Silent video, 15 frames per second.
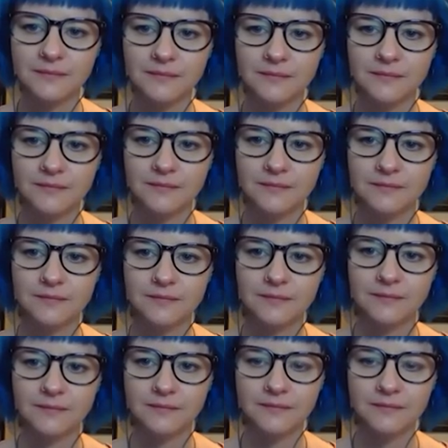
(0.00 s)

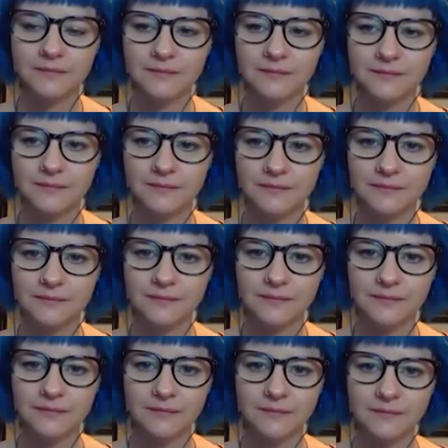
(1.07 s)

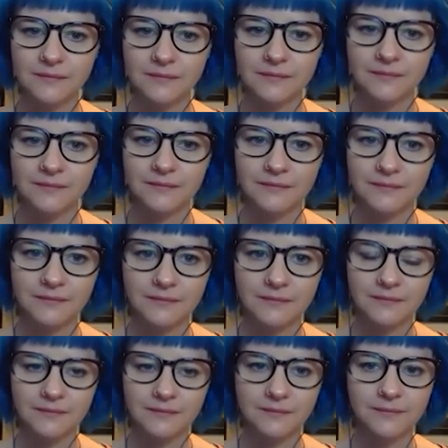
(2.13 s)

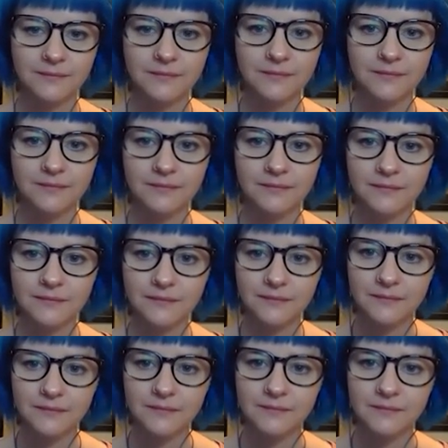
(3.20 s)

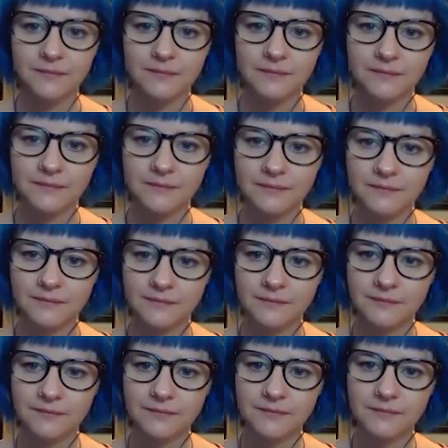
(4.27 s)

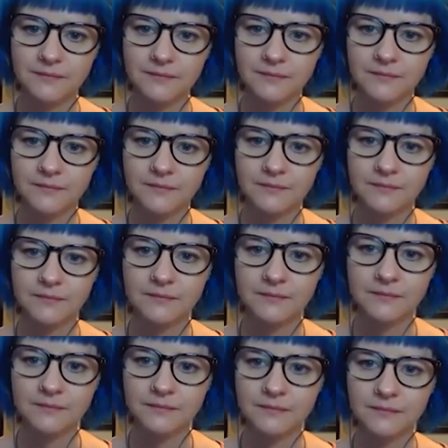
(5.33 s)

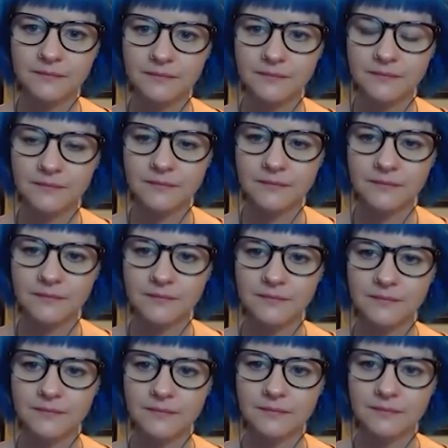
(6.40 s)

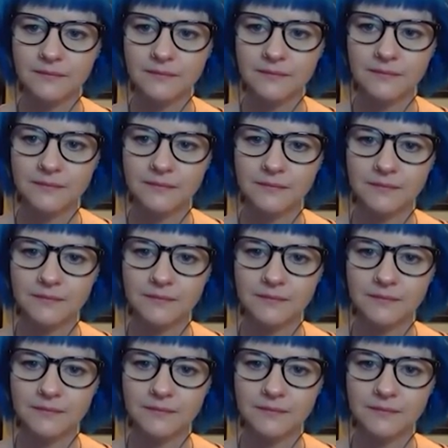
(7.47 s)
[no speech]